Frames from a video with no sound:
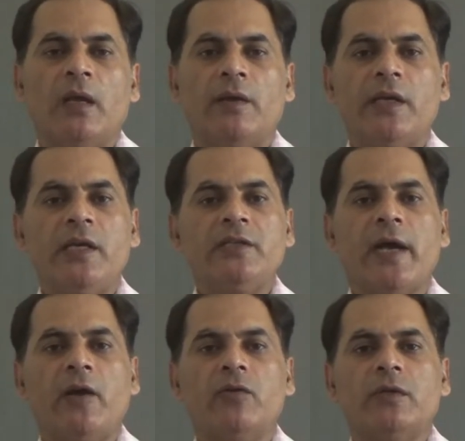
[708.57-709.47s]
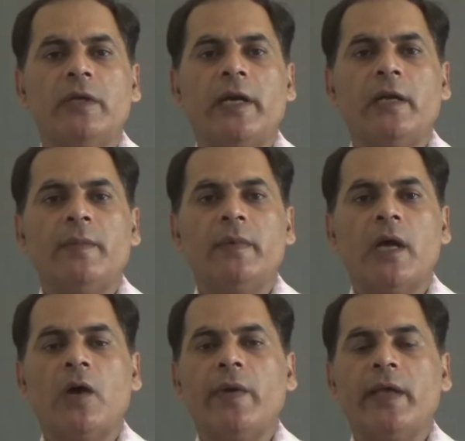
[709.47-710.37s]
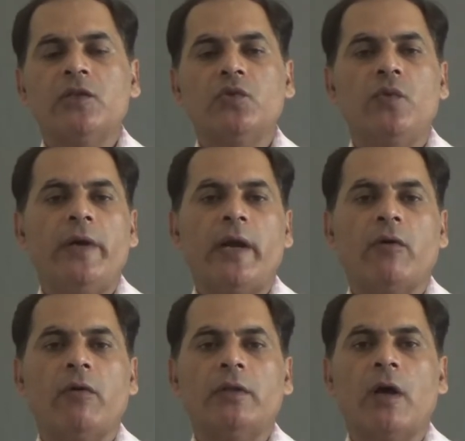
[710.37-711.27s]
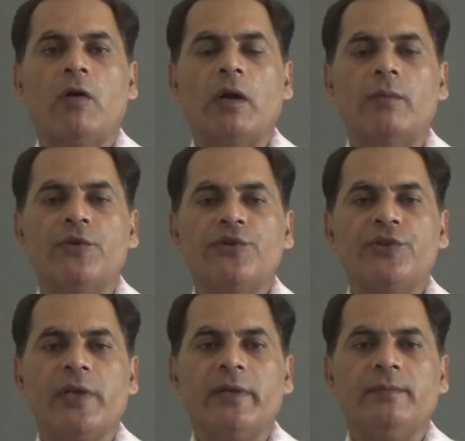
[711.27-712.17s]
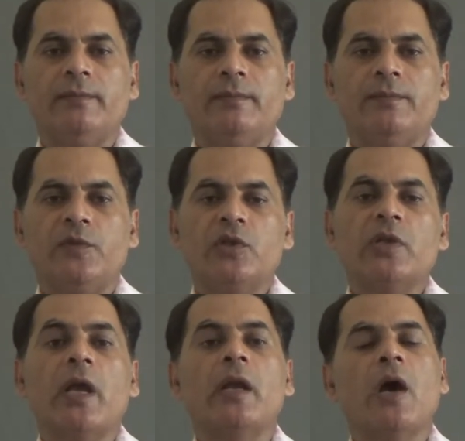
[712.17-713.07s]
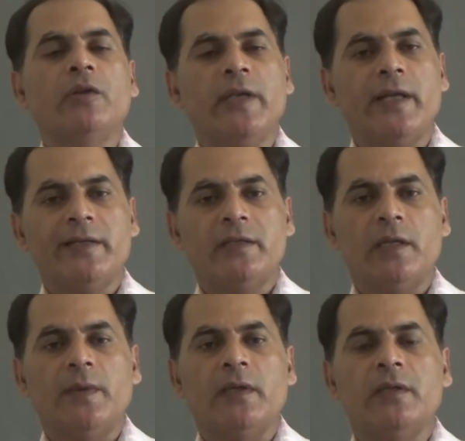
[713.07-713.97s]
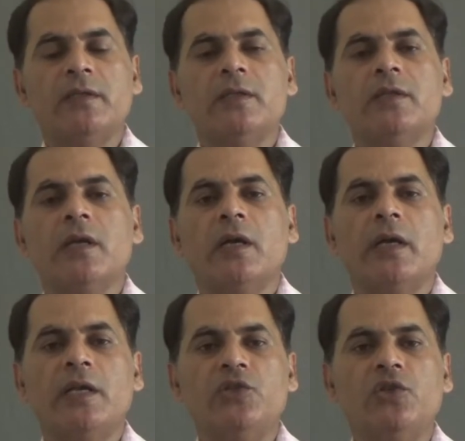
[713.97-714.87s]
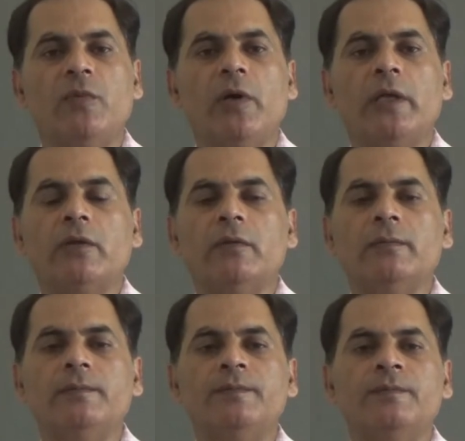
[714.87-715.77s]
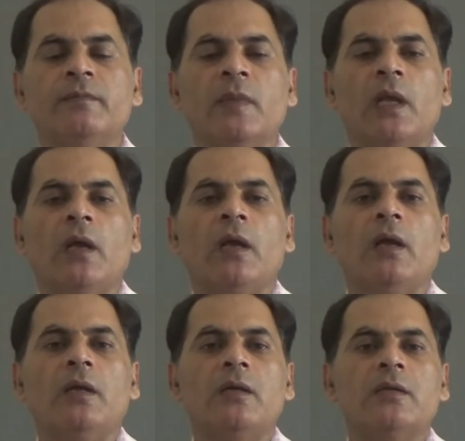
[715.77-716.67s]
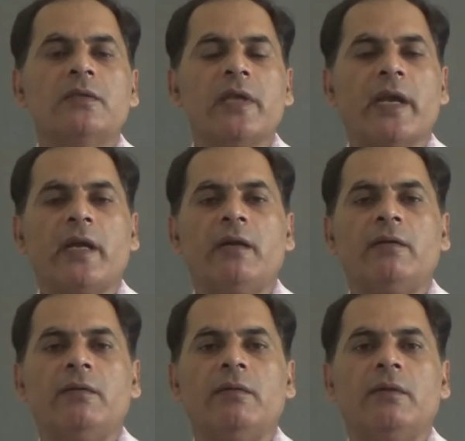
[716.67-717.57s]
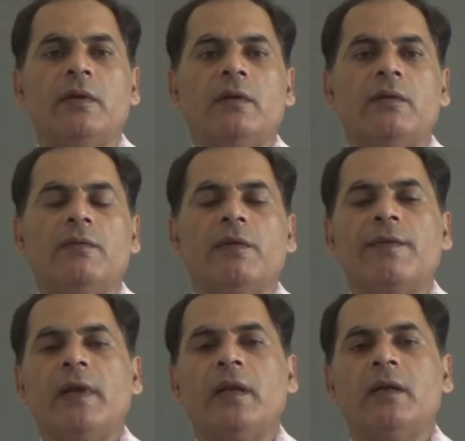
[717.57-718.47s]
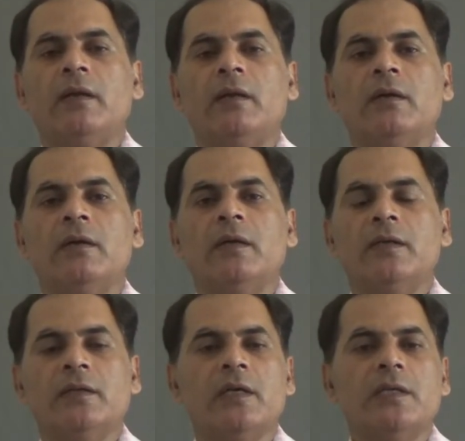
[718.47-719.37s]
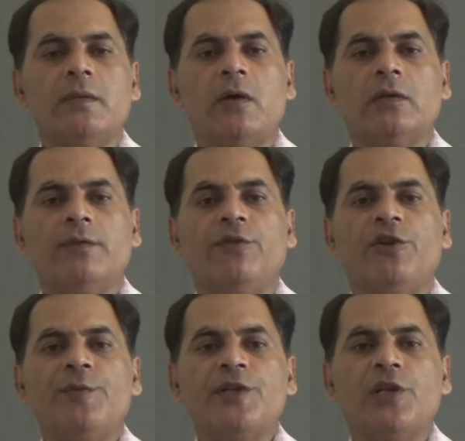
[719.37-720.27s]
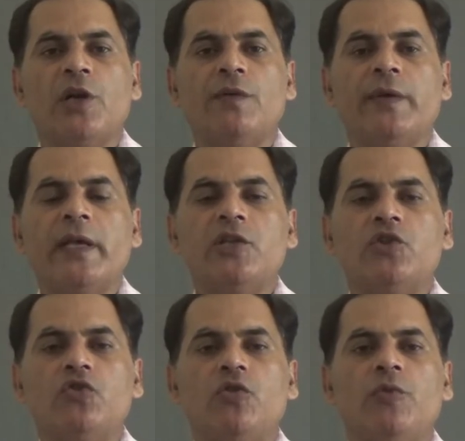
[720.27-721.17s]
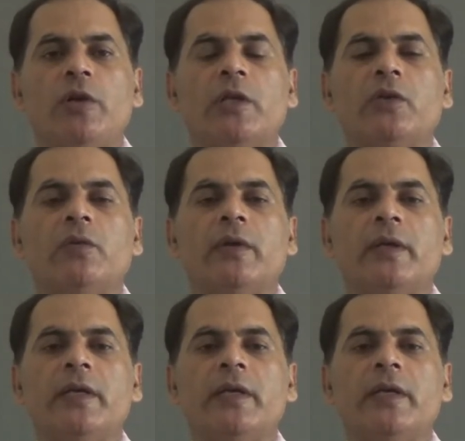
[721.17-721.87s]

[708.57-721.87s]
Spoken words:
Each hydrogen atom now has two electrons in the outermost shell. Now they are stable. This is H2 molecule. Second, we will discuss about the formation of H2O molecule.